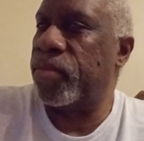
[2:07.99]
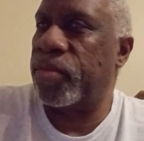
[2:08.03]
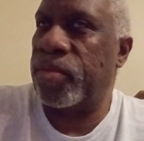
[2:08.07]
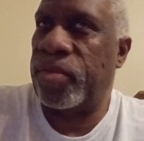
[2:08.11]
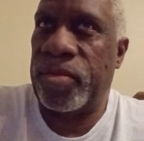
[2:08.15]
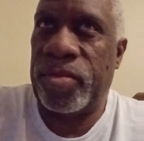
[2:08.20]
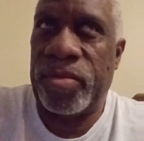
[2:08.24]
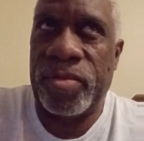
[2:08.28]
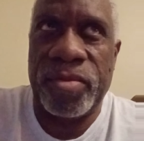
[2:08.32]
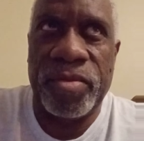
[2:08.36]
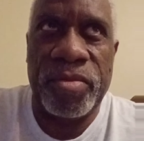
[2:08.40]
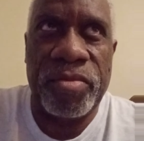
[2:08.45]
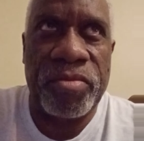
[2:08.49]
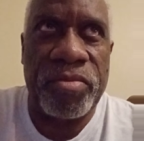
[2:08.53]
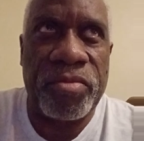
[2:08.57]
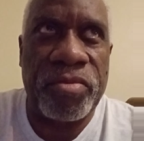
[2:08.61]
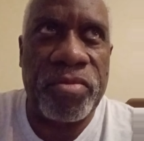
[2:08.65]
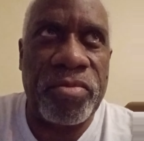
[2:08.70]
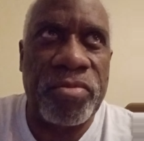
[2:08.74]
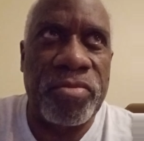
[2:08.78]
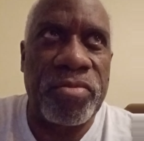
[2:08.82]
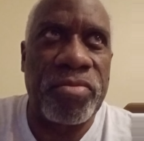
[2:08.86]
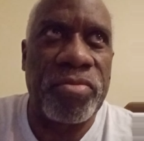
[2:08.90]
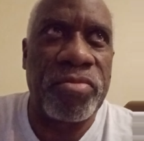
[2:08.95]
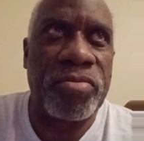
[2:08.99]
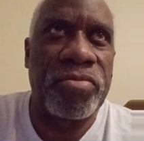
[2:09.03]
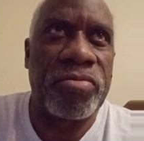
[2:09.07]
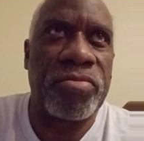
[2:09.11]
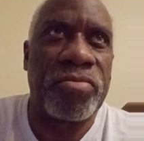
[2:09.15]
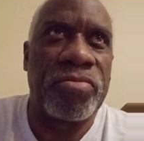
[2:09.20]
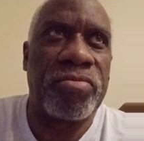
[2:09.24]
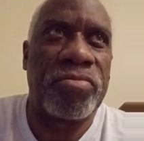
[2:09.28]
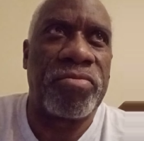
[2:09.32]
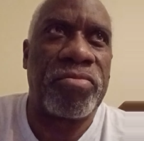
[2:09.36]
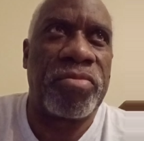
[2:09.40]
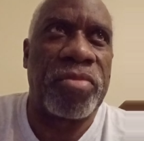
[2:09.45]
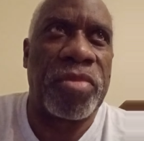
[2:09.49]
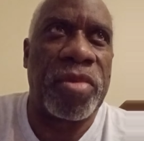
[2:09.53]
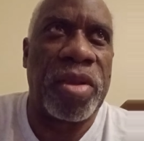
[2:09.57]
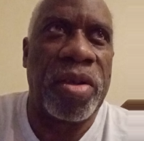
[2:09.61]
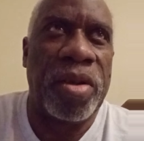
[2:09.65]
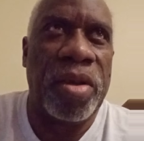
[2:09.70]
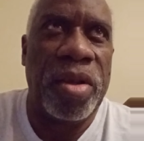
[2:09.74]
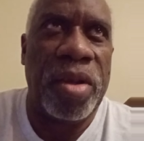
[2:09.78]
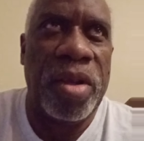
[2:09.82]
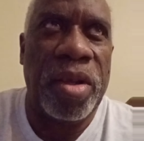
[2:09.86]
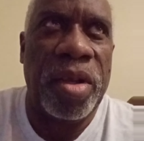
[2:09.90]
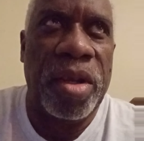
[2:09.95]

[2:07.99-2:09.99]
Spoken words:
(no one is talking)